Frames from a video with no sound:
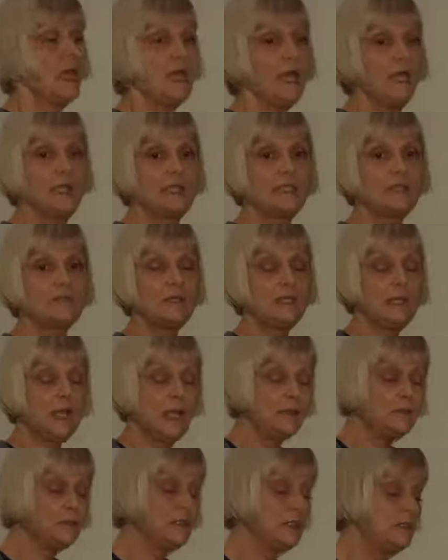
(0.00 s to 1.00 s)
And as we
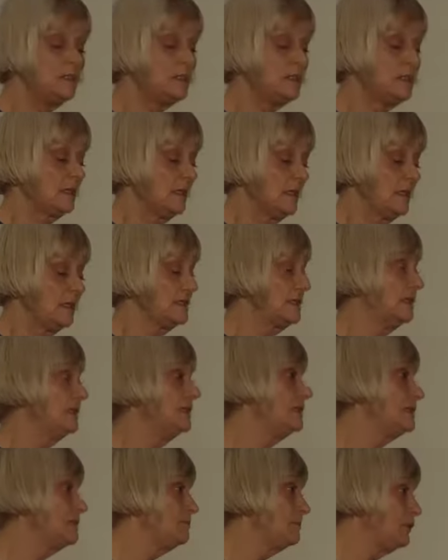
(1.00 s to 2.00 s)
gather here tonight in
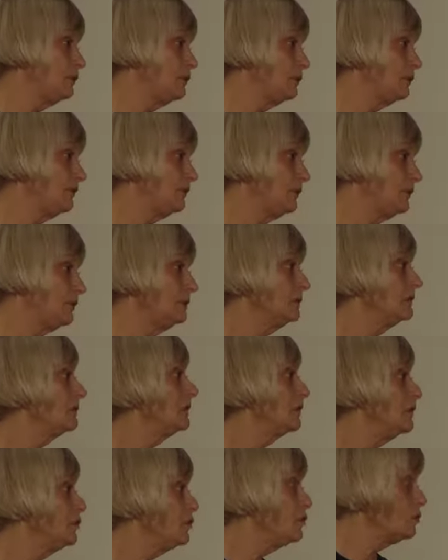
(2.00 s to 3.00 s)
this beautiful,
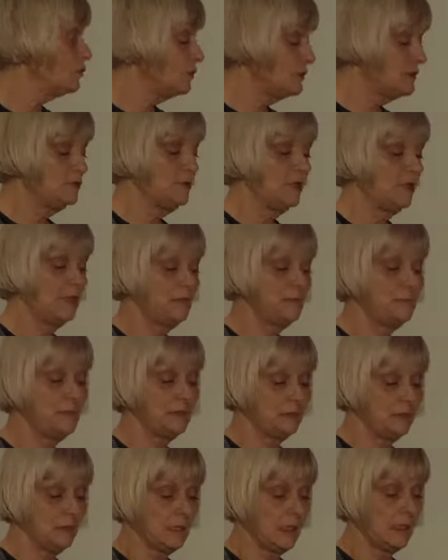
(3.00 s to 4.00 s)
award winning
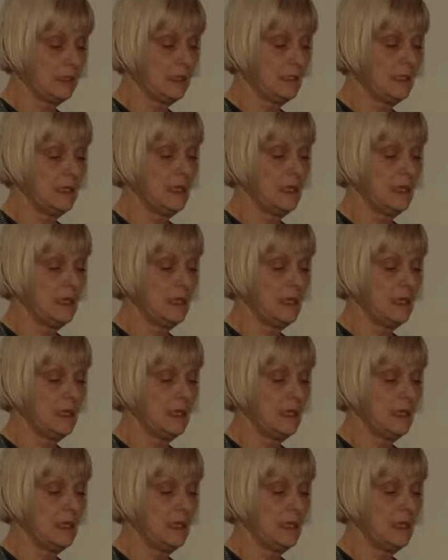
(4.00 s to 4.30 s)
building,